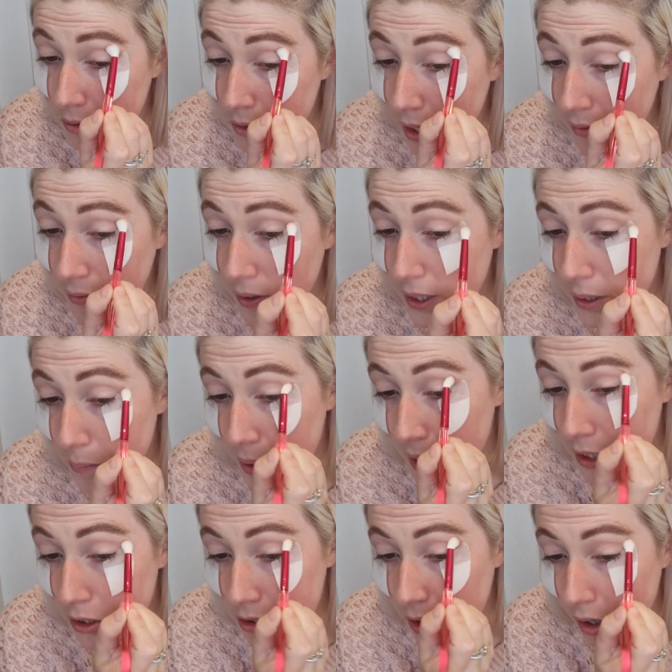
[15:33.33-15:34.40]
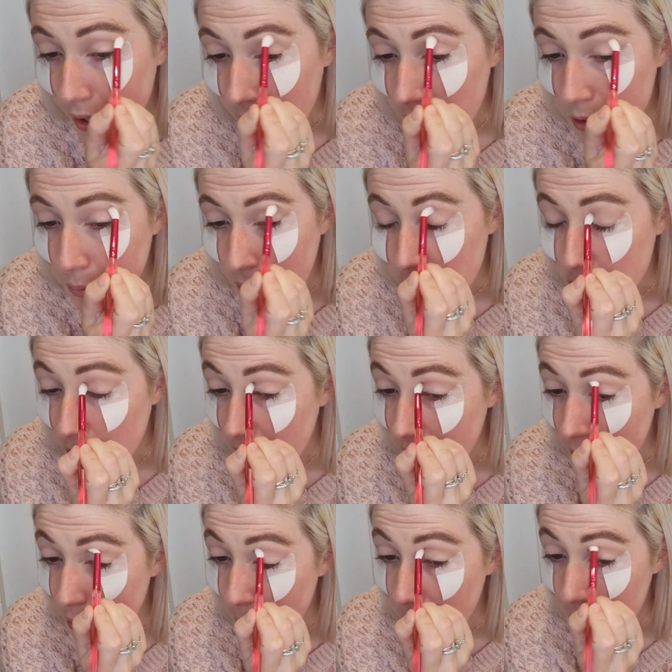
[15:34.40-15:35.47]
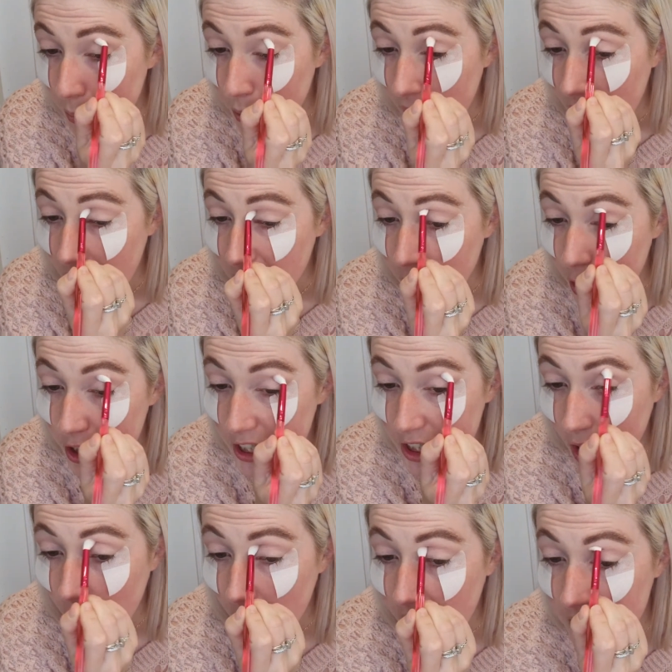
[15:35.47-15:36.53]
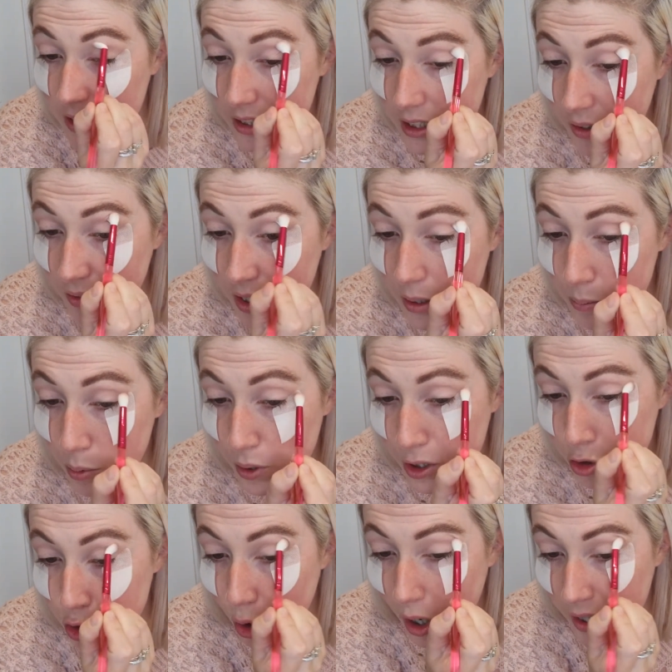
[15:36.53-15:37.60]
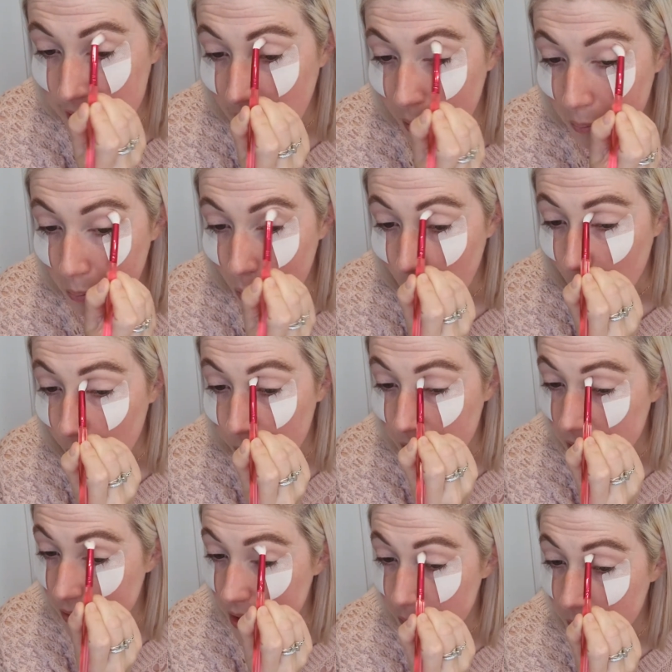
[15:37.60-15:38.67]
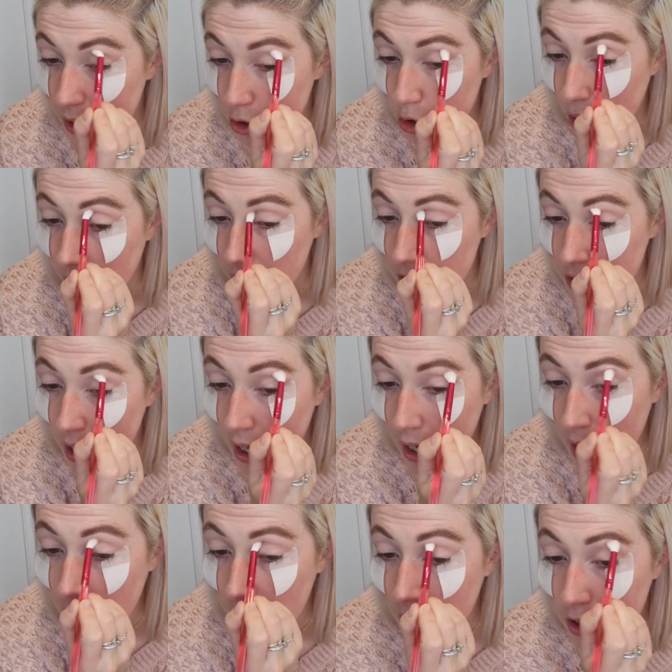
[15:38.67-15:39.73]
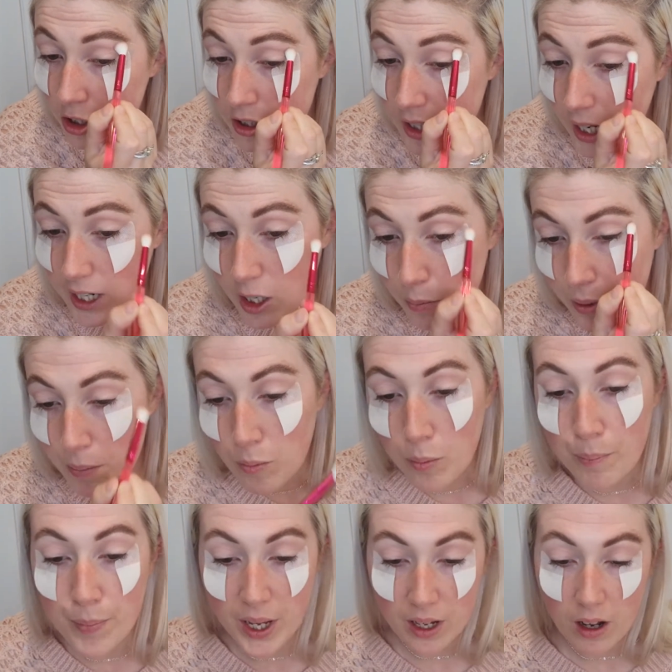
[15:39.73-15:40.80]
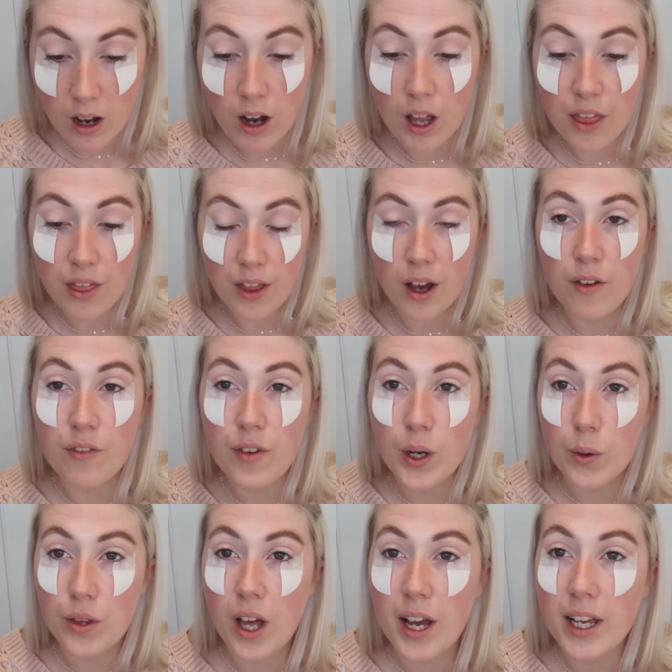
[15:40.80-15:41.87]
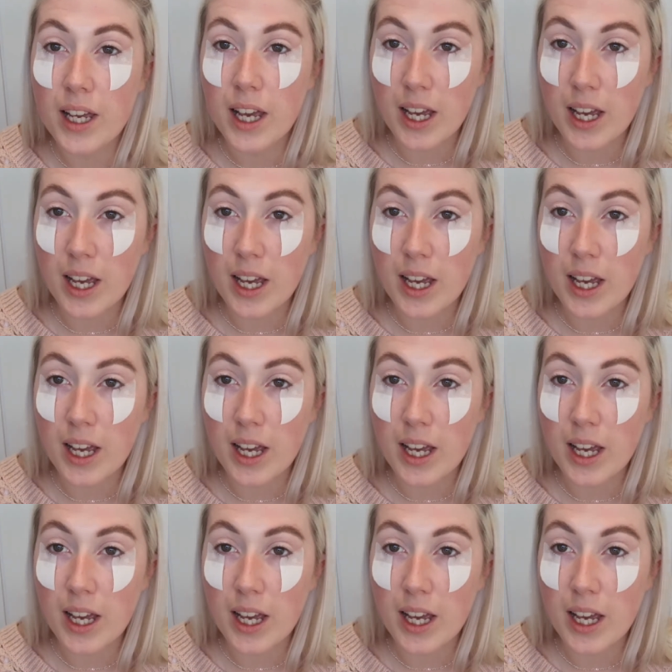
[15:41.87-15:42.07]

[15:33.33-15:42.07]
definitely makes, like, especially for people that have hooded eyes, it definitely brings your eyes out more, definitely makes your eyes just that little bit more bigger. I feel like